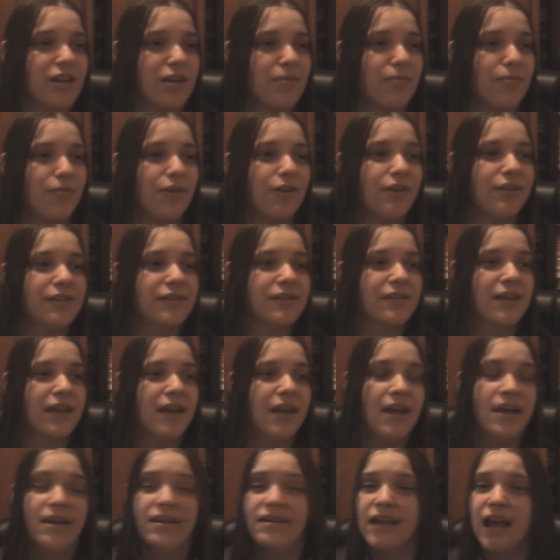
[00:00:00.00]
It was
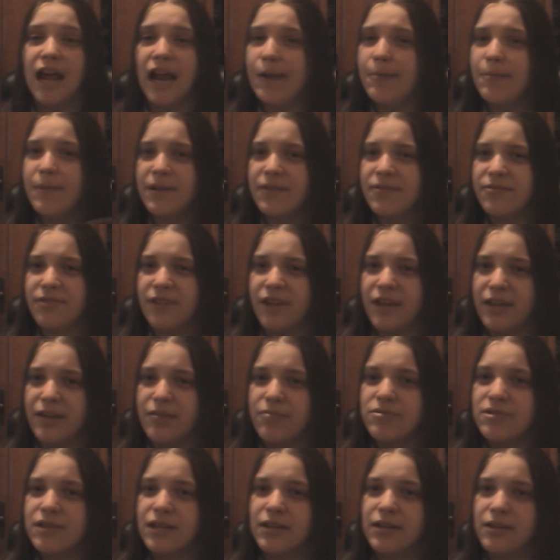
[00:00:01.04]
not a big thing.
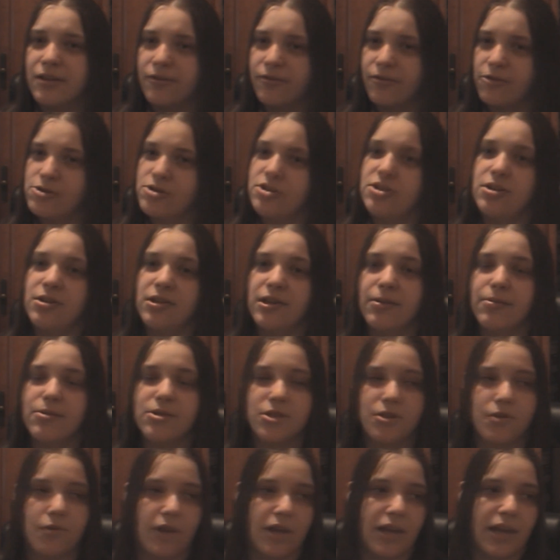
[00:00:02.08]
It was like the first year they were
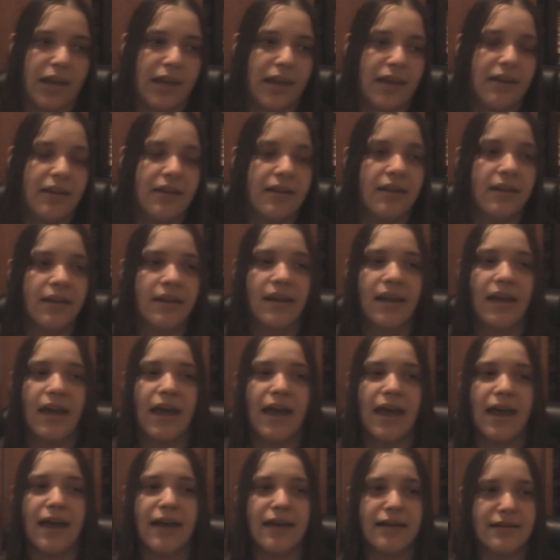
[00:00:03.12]
doing it,
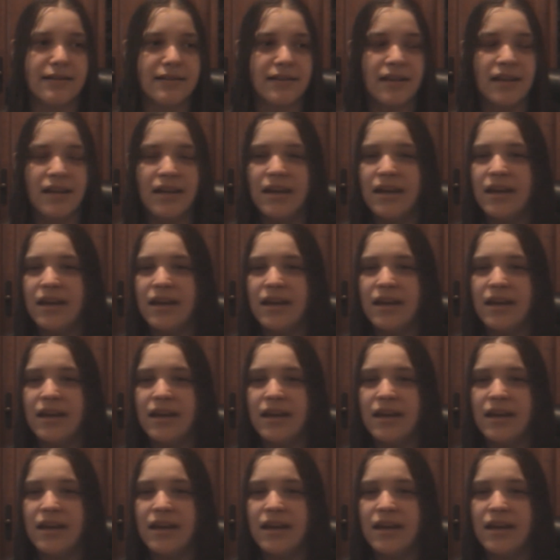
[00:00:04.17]
and